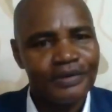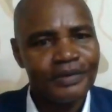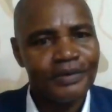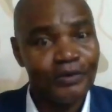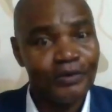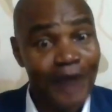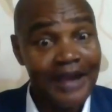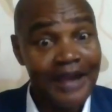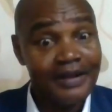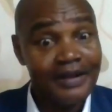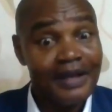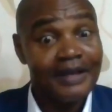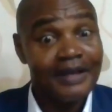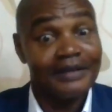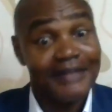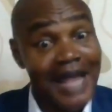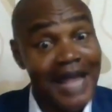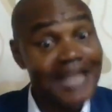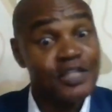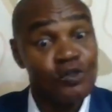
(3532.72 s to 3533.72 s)
right?
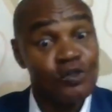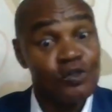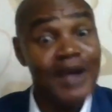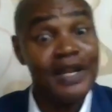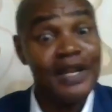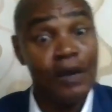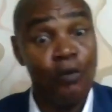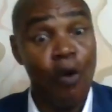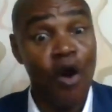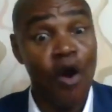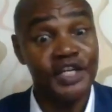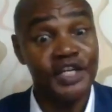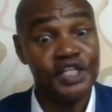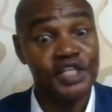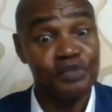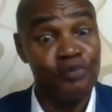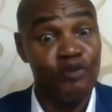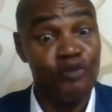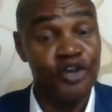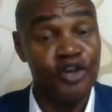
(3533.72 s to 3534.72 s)
That's where the world is
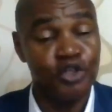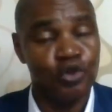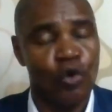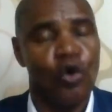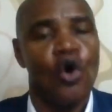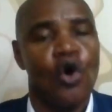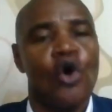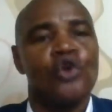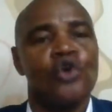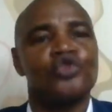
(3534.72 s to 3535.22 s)
moving to.